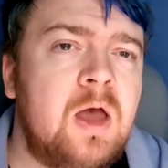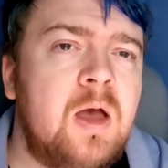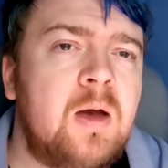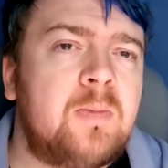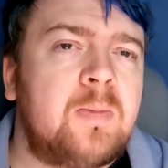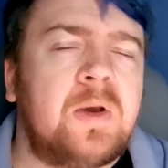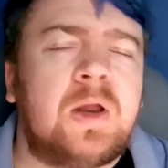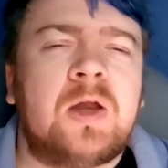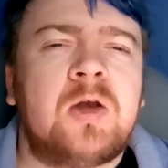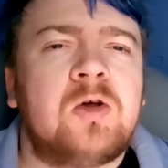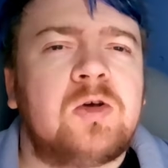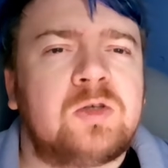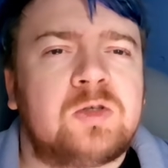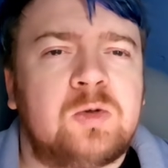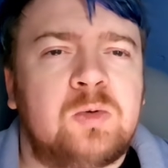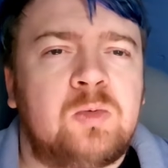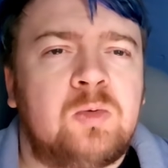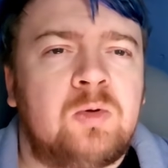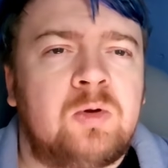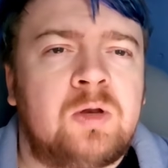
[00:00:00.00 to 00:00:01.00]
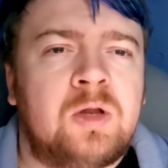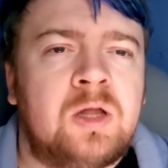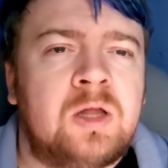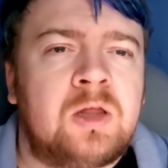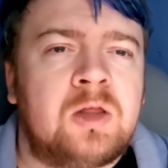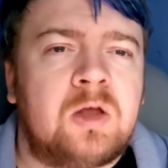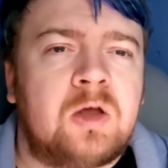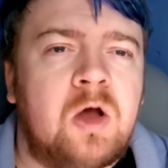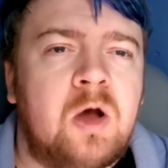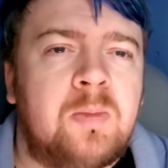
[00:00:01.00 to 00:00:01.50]
But I know someone in
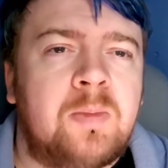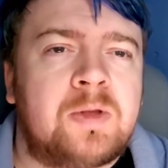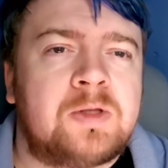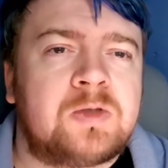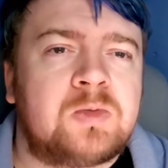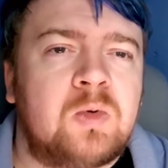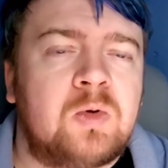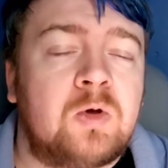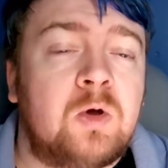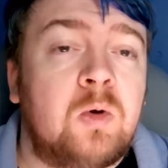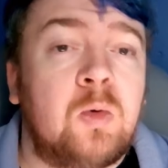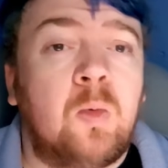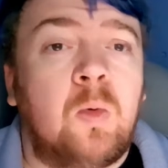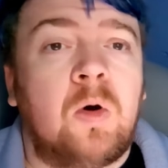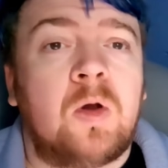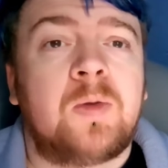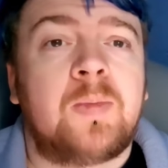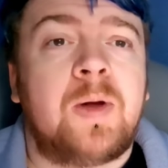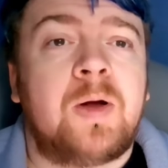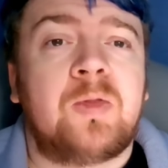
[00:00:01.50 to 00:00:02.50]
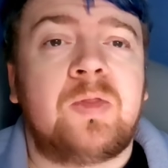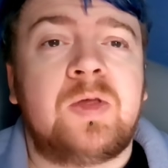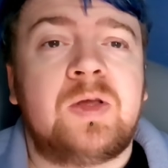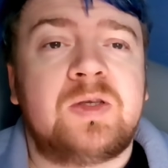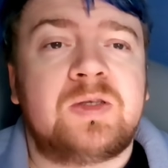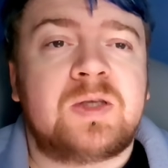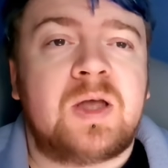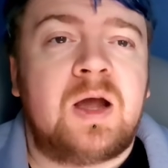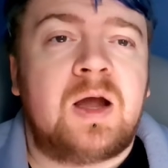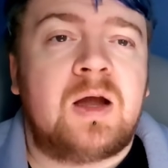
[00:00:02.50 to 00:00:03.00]
the comments will go, what about
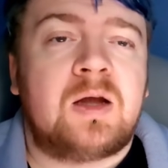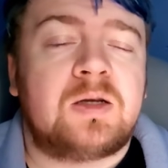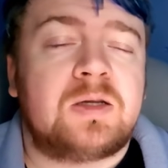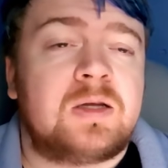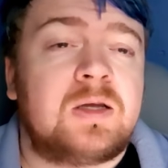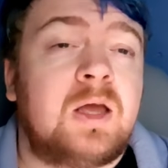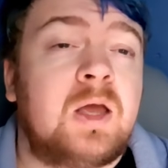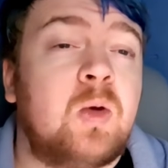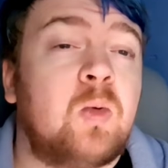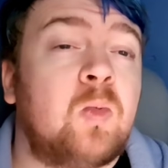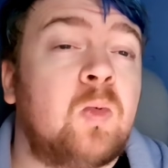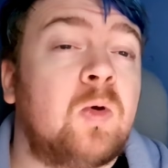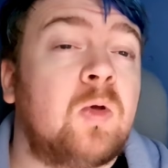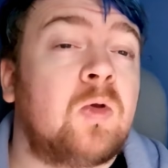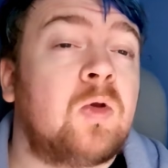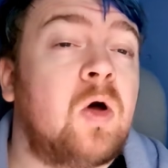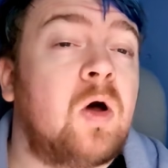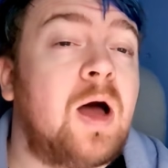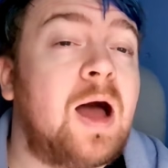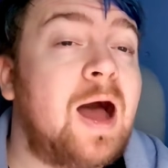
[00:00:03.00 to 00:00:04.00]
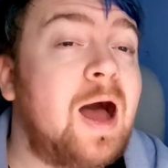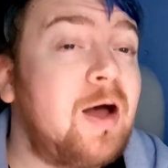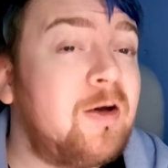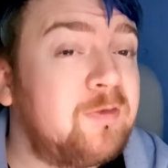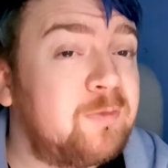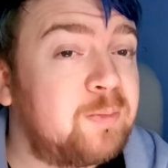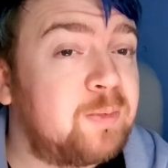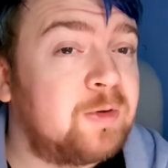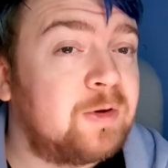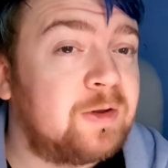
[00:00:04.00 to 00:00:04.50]
this card? It will not
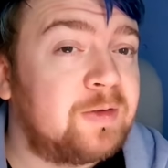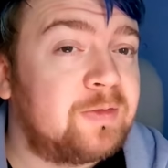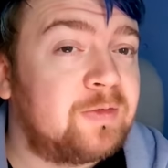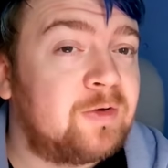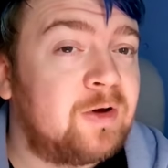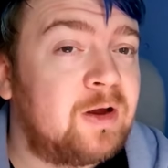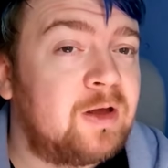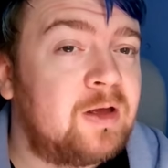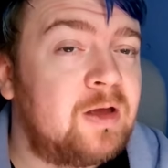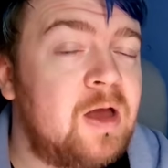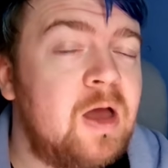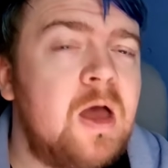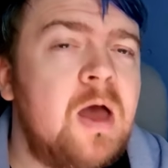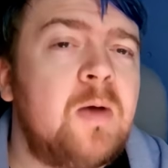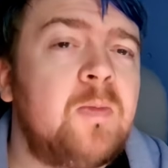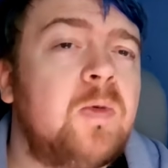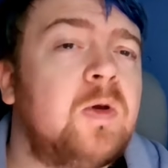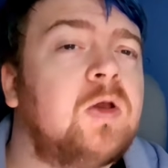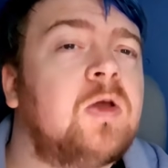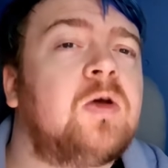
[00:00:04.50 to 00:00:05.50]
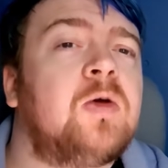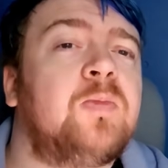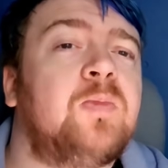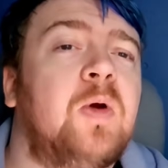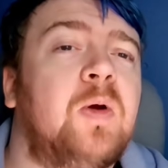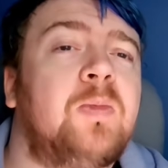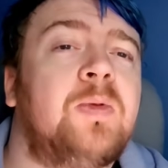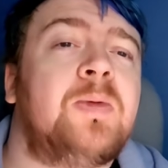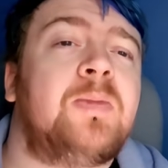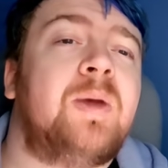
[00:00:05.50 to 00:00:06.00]
have proliferate, but it could
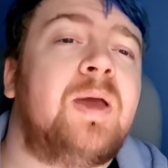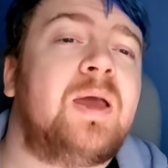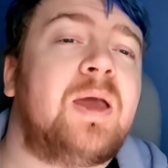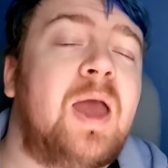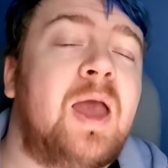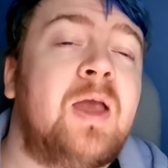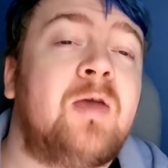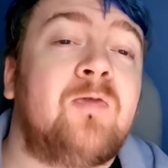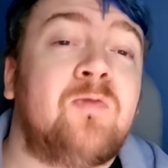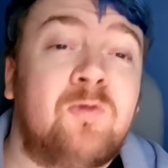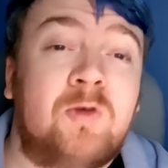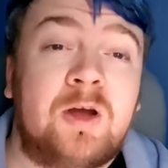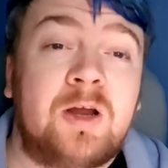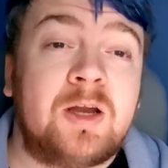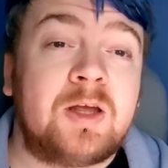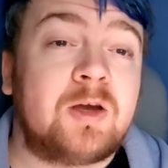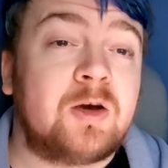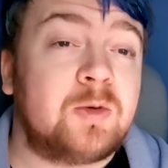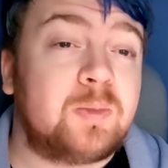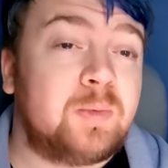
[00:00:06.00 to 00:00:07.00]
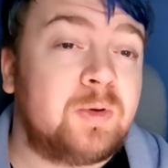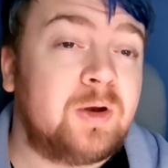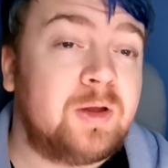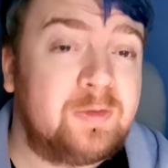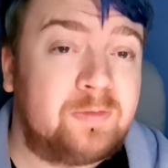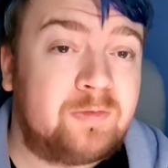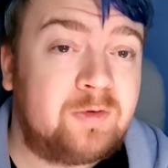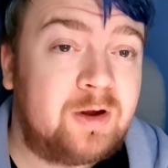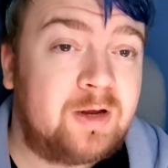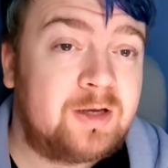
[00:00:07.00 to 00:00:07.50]
probably make a really good
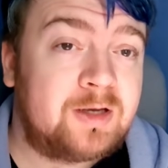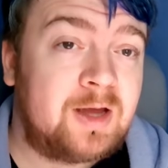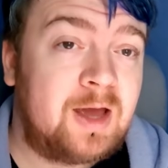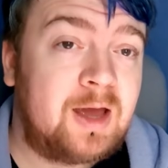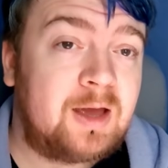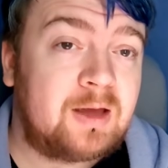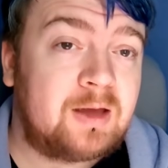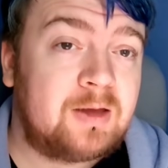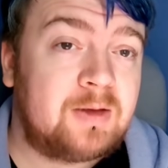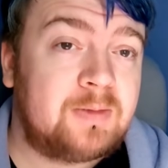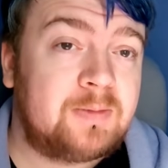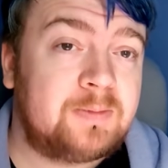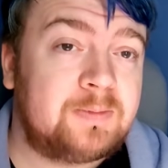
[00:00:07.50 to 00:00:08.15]
proliferate deck.